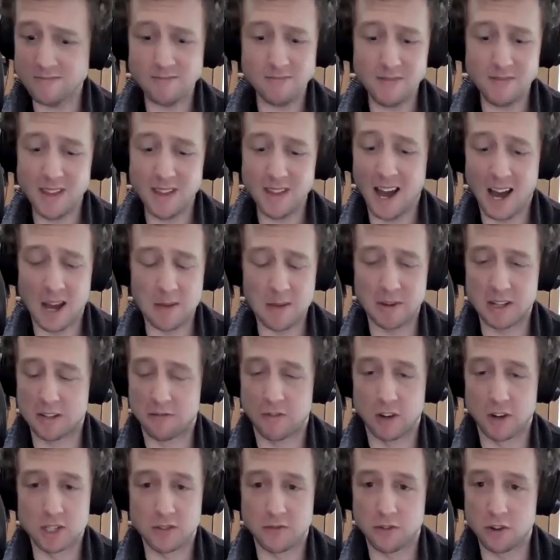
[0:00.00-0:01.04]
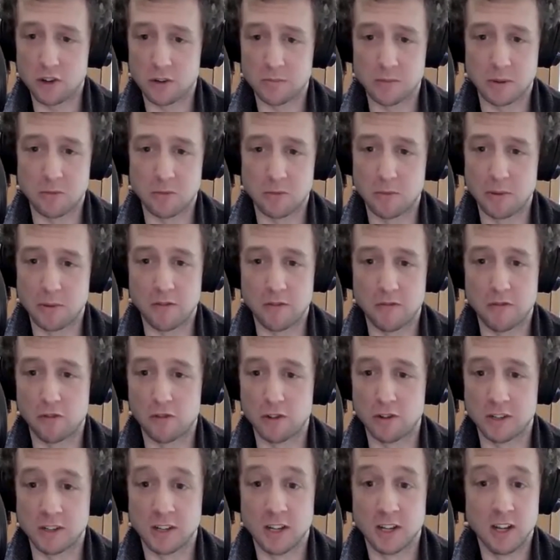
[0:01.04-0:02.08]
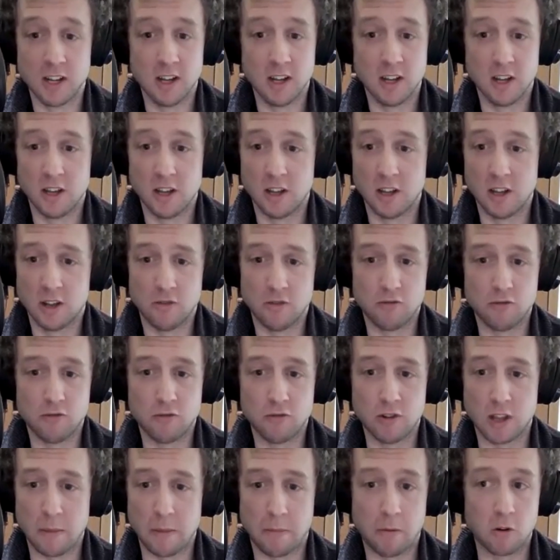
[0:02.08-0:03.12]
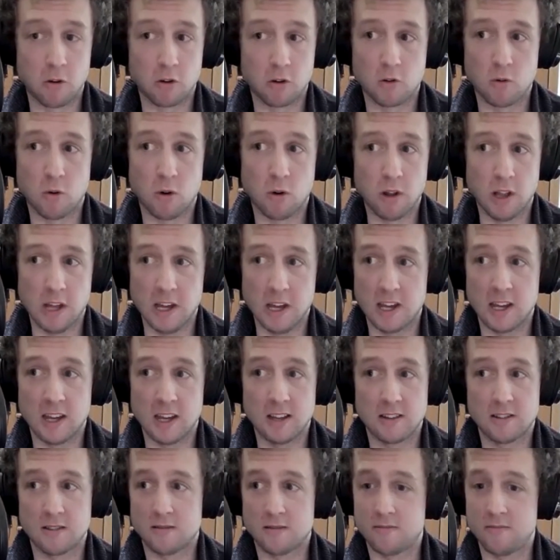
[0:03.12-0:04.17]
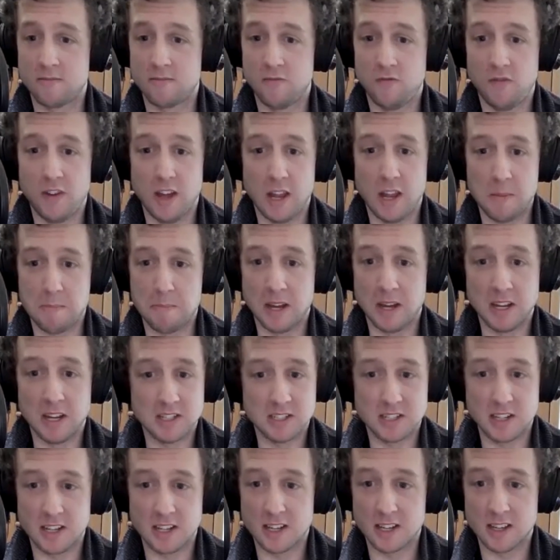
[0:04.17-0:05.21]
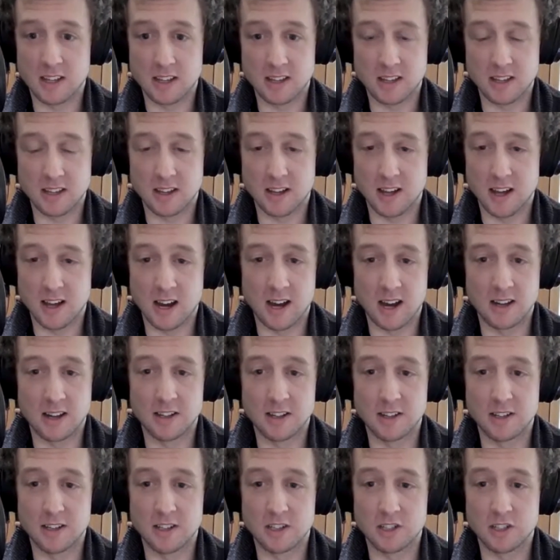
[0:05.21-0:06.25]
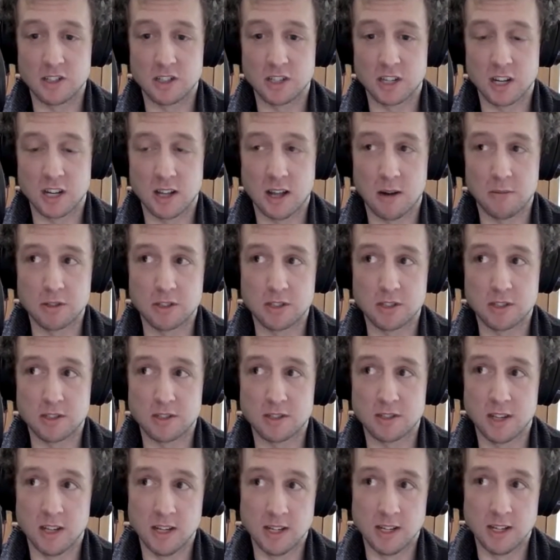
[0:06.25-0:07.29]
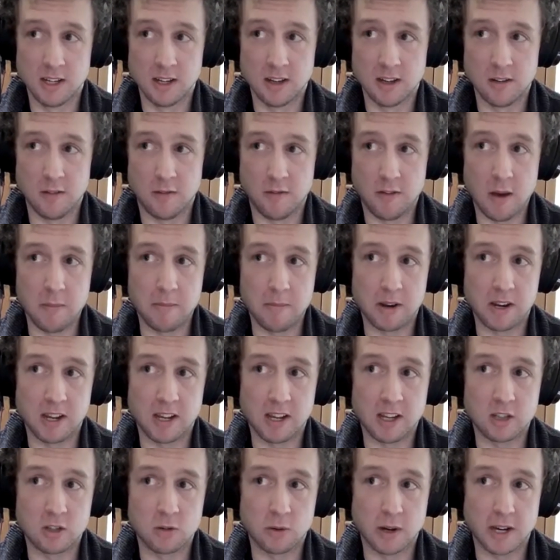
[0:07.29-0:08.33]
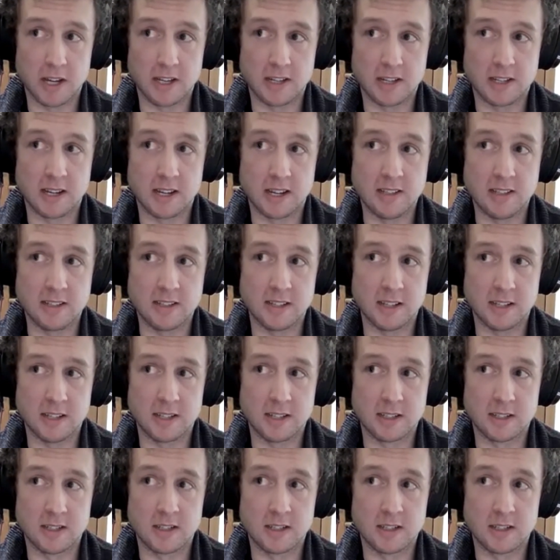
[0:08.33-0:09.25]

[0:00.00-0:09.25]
I made the first few on my mobile phone, really poor quality, very basic, and it's just that was February 2019.